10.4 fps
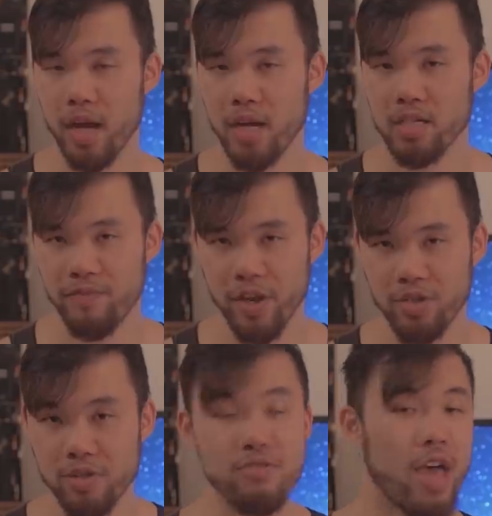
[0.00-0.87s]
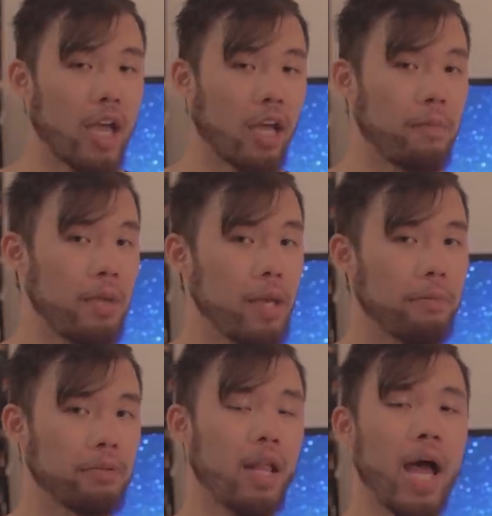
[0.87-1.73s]
science fiction that can be
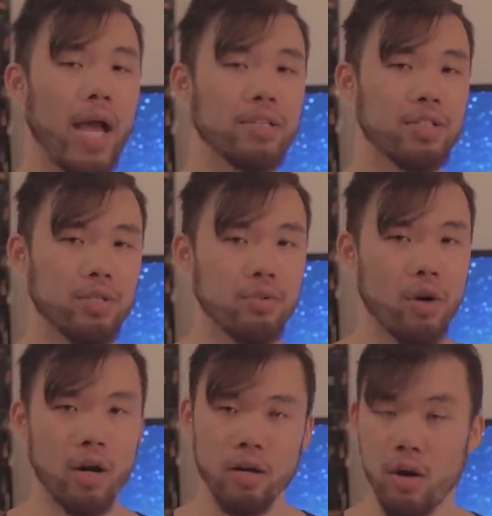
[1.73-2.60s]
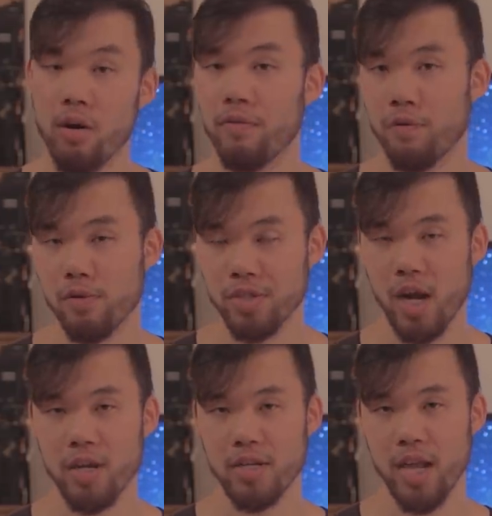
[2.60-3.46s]
applied to our own first
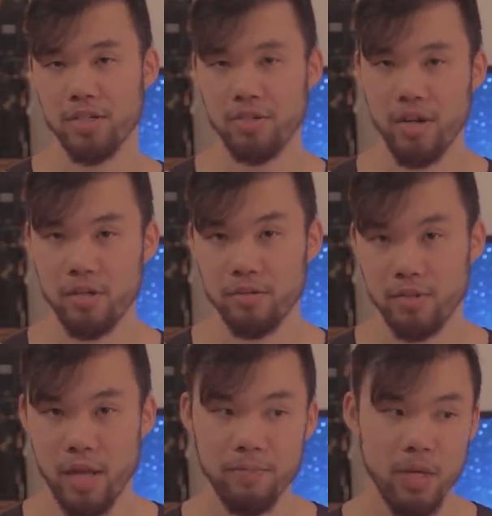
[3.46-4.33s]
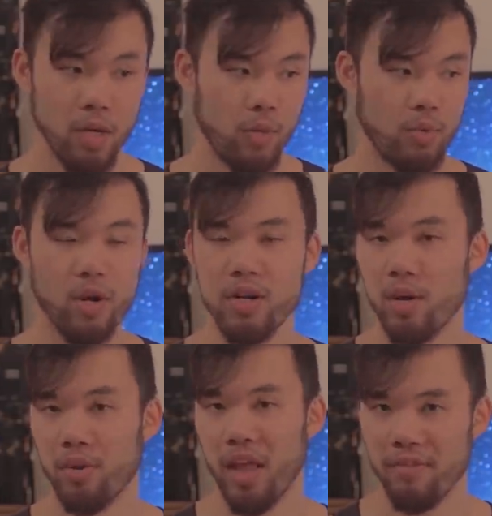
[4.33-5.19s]
contact scenarios that we one
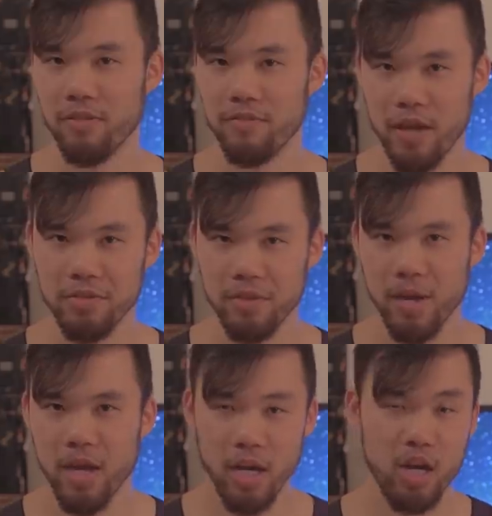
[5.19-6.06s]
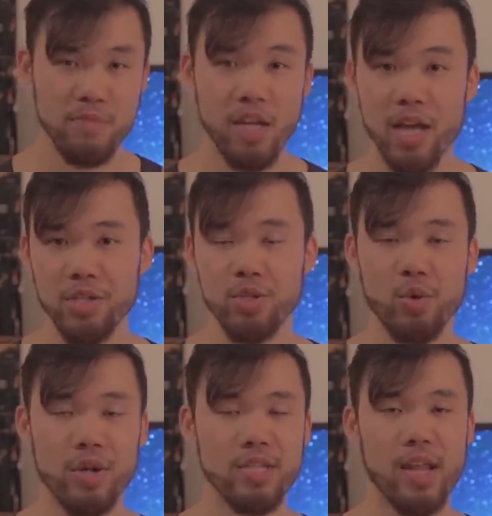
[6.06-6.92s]
day will have to face. I hope you guys
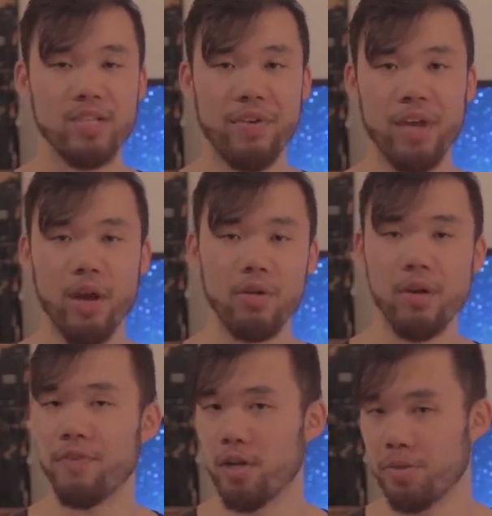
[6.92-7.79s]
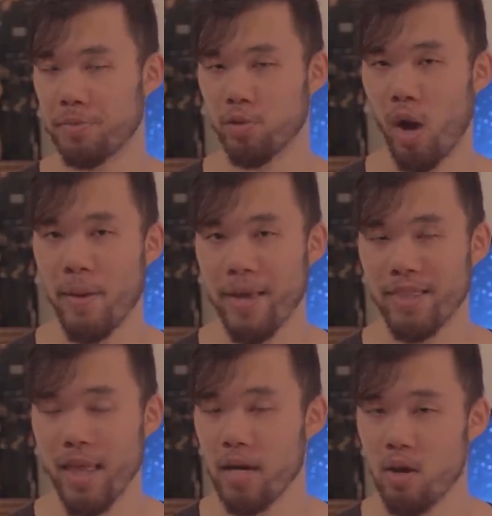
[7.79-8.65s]
enjoyed today's video. Don't forget to subscribe,
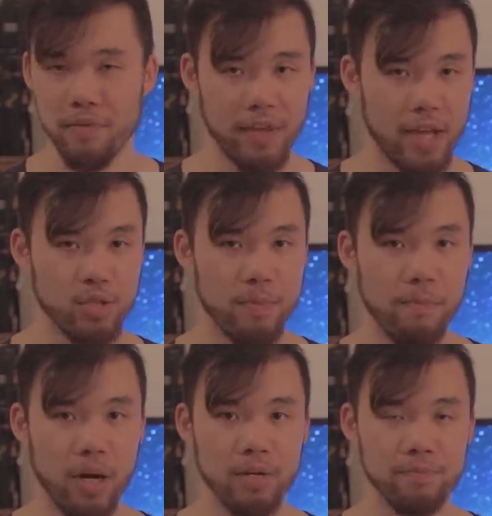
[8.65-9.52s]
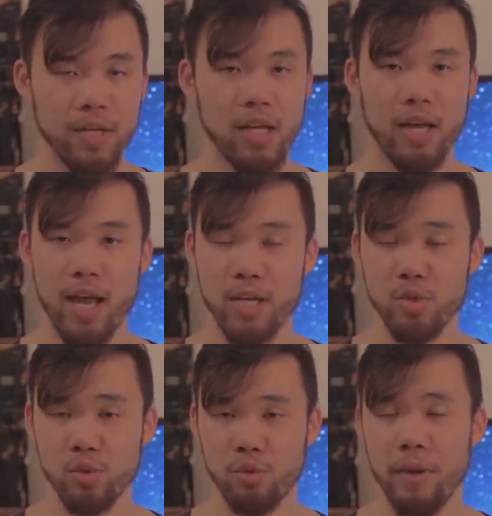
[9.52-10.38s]
hit that notification button. As
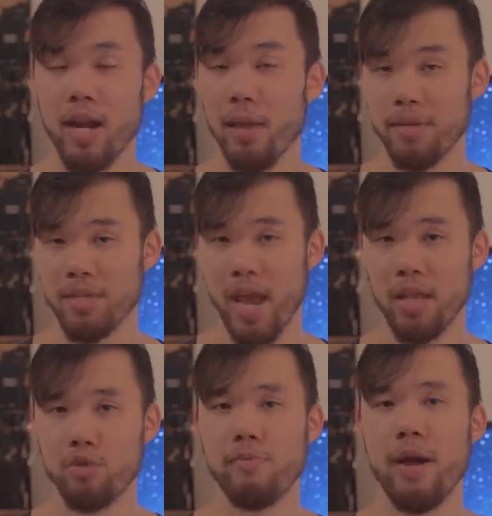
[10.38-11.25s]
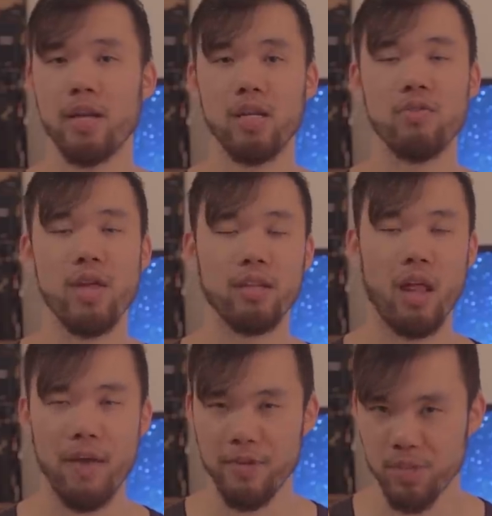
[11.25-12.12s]
usual, my name is Alan, reminding you that
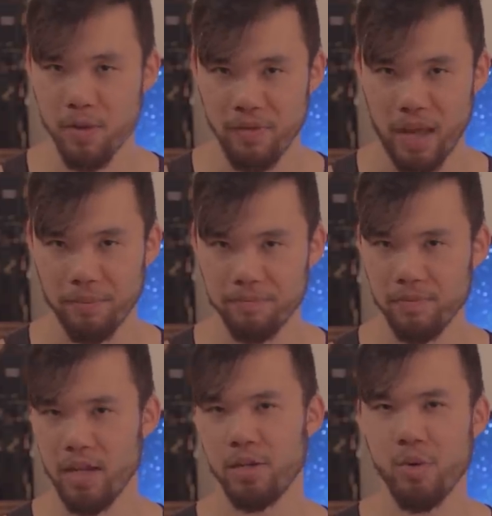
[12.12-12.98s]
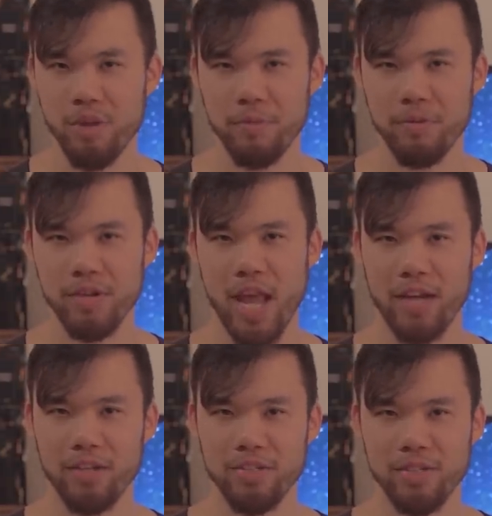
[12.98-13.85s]
life is a movie and you are the
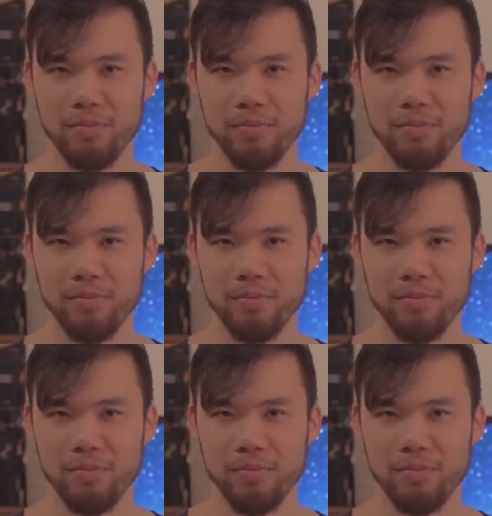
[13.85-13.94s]
protagonist.